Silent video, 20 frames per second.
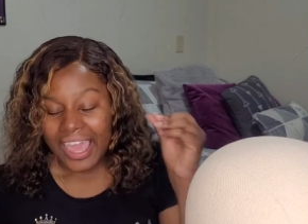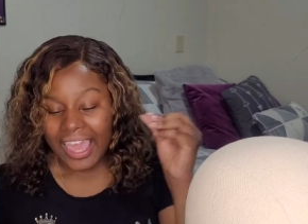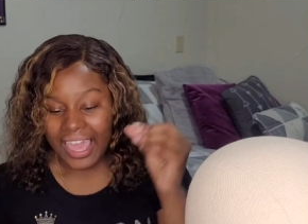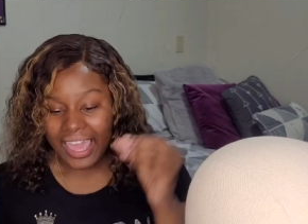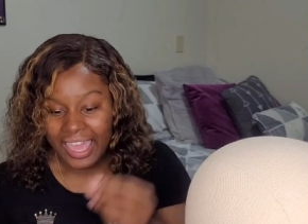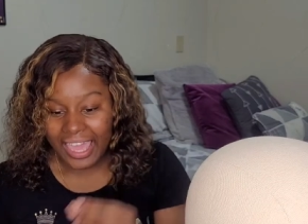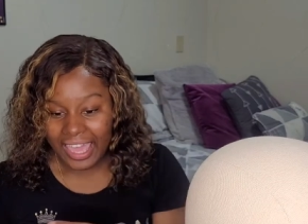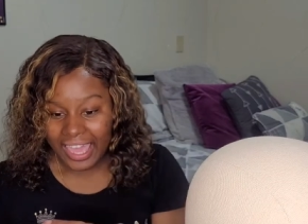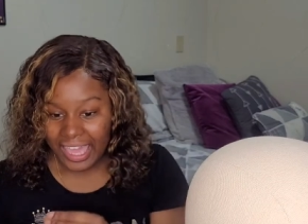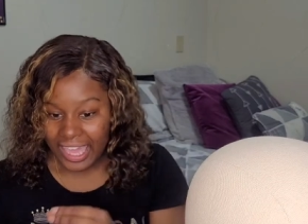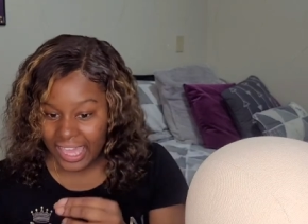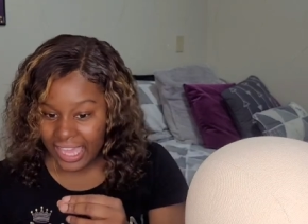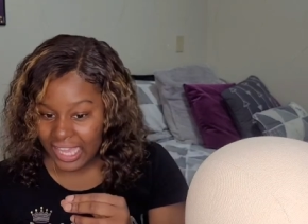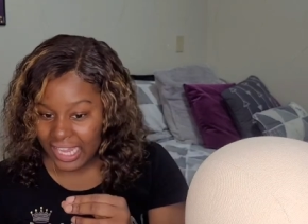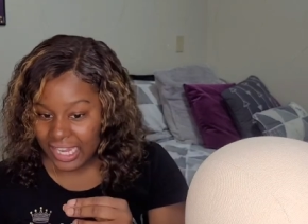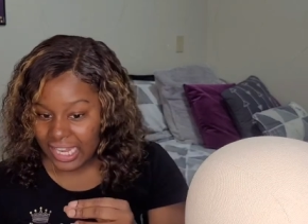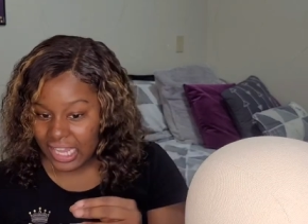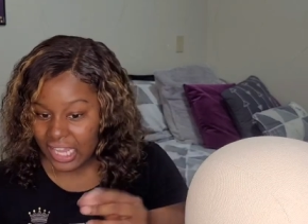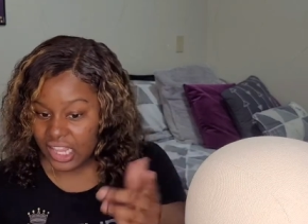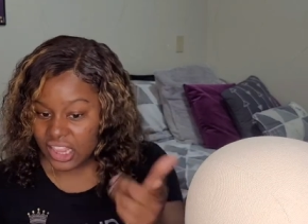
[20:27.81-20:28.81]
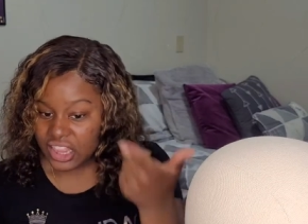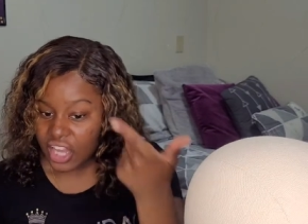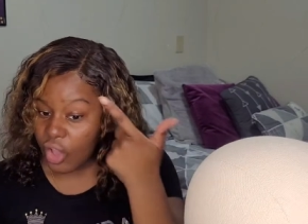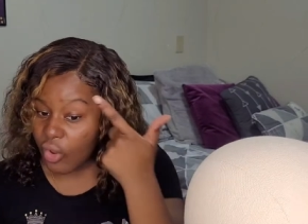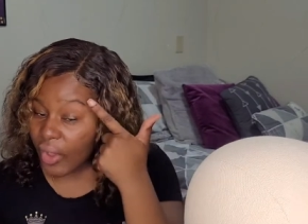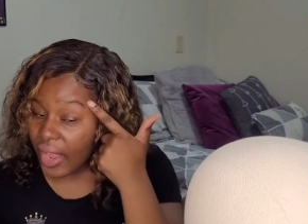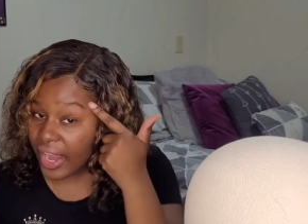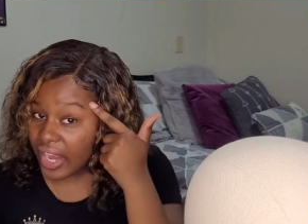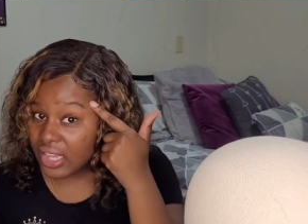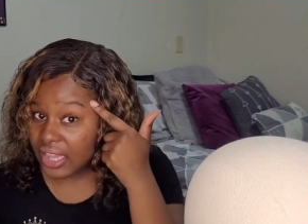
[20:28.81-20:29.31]
and low
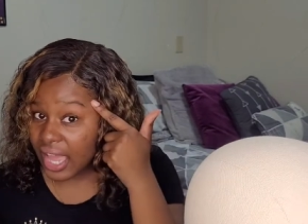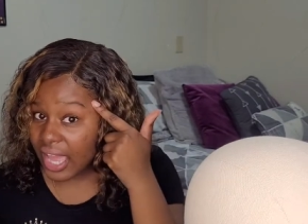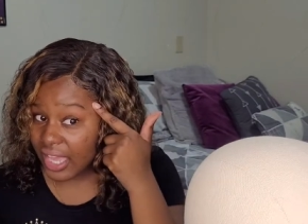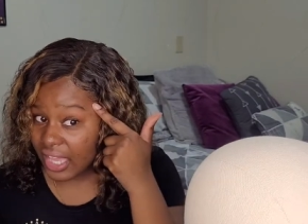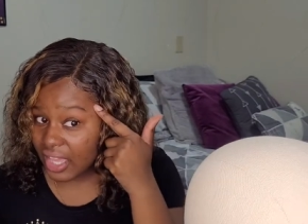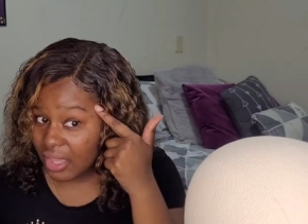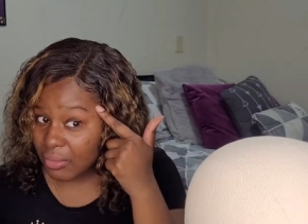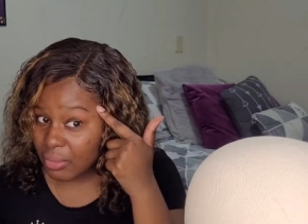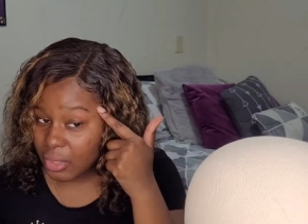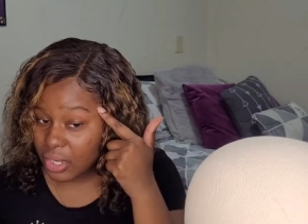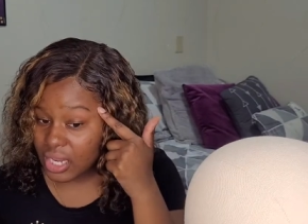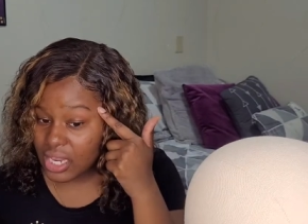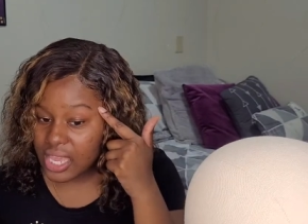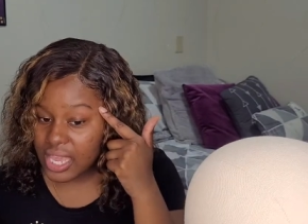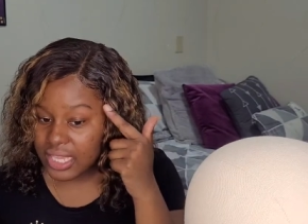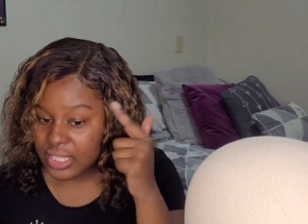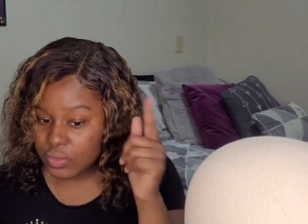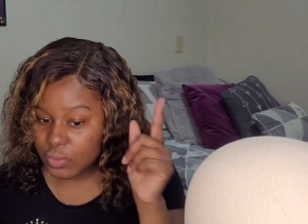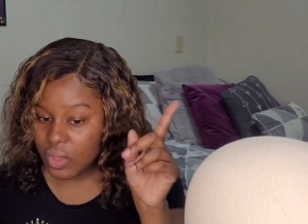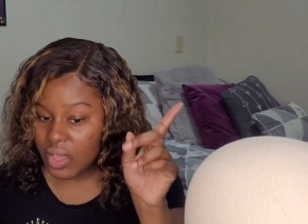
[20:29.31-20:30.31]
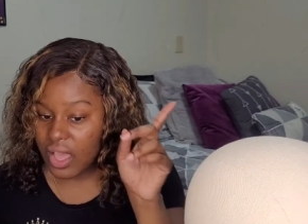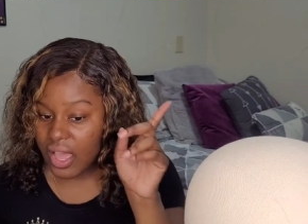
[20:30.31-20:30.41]
hairline community as well.